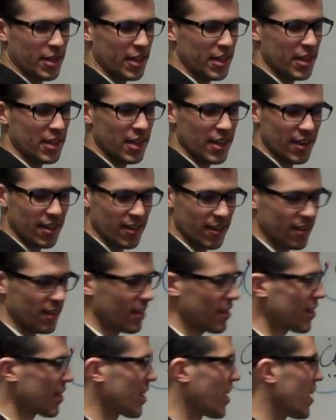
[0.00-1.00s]
Plain neat.
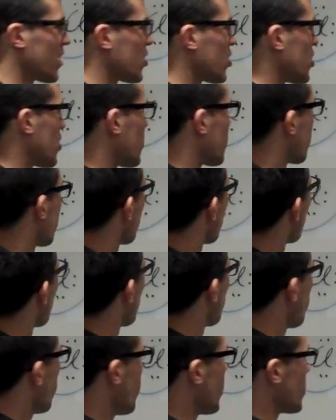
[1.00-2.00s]
Gotcha.
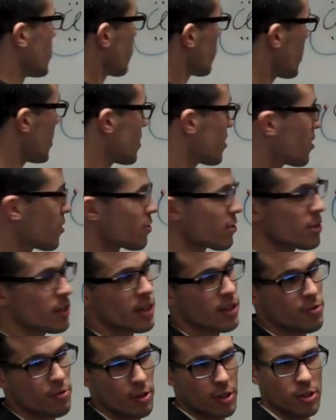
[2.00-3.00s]
All right. So that's the Lewis
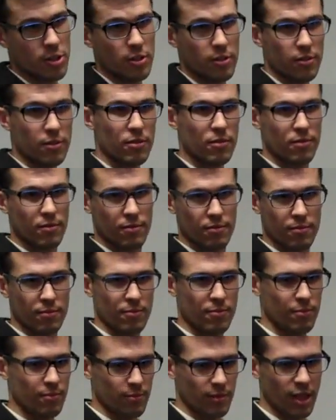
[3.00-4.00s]
dot structure.
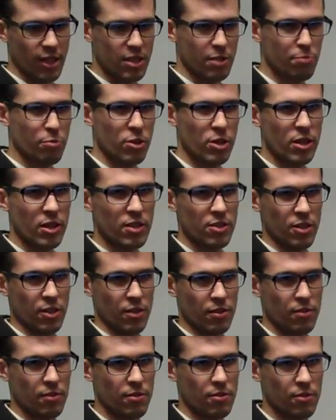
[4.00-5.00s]
That's pretty
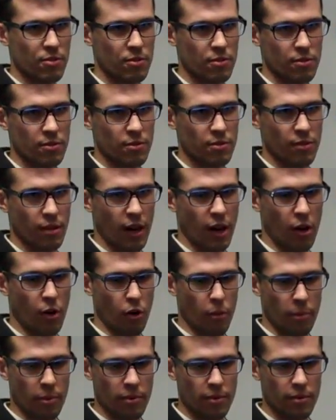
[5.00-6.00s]
easy. I
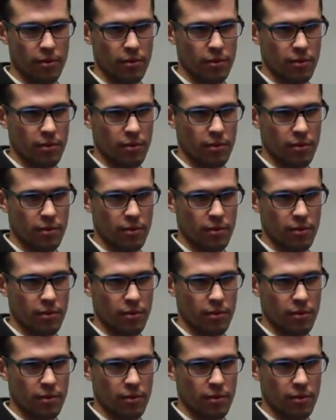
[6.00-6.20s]
hope.